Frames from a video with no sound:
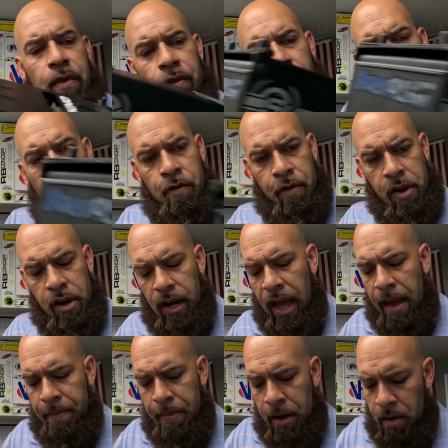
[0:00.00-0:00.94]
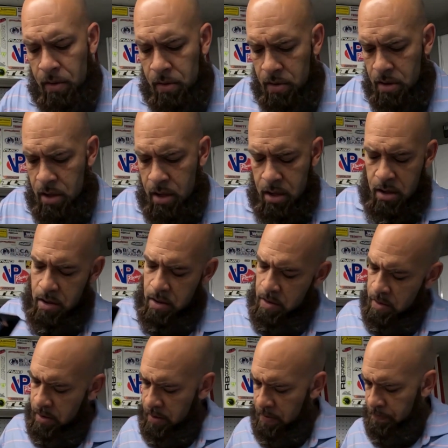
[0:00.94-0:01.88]
or for your LiPo.
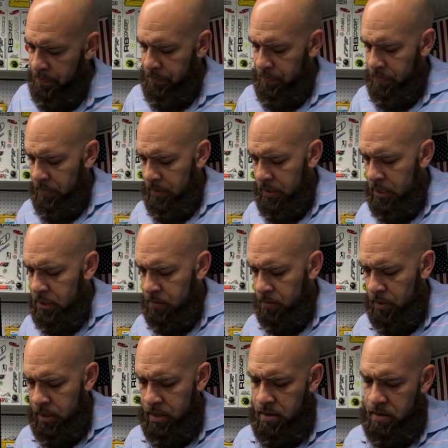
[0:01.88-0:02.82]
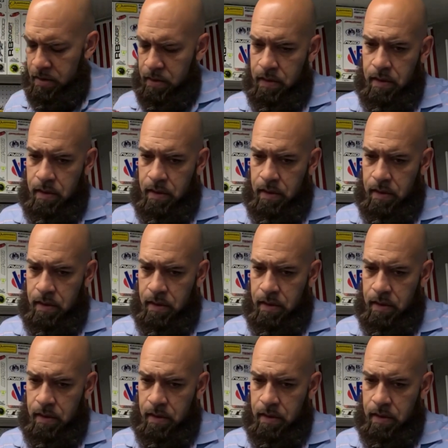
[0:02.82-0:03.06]
This one